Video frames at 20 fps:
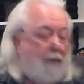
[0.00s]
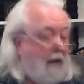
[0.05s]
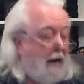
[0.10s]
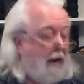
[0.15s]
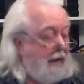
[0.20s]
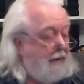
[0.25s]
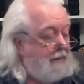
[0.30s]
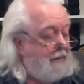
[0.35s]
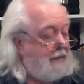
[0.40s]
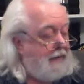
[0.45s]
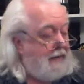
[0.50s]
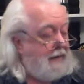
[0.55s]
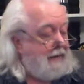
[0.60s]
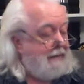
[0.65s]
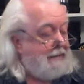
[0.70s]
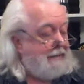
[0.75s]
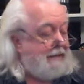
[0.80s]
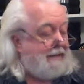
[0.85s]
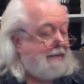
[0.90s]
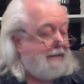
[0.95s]
to
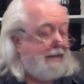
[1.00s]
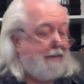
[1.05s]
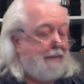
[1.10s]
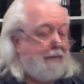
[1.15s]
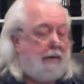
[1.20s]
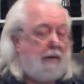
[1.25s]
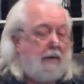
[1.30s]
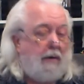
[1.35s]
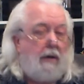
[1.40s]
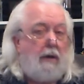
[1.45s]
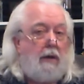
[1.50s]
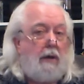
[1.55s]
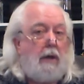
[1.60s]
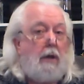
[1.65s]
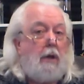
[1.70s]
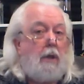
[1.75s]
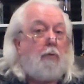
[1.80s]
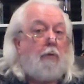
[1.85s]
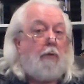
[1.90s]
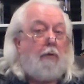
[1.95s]
5 to 7
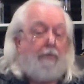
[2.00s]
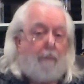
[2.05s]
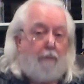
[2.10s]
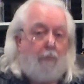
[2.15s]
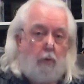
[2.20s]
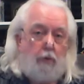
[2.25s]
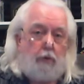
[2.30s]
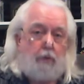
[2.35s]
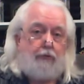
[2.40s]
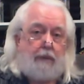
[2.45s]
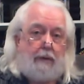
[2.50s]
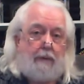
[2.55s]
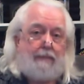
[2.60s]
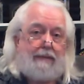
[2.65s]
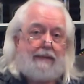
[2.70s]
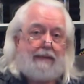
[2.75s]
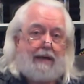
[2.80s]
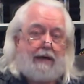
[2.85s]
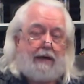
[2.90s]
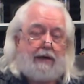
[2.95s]
with 4
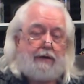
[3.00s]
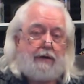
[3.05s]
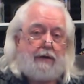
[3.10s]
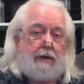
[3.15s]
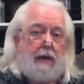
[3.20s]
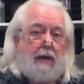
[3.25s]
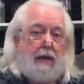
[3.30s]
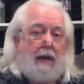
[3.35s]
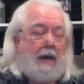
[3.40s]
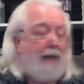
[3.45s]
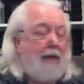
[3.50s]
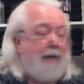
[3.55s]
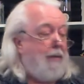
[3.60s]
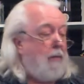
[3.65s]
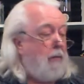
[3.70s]
strums each,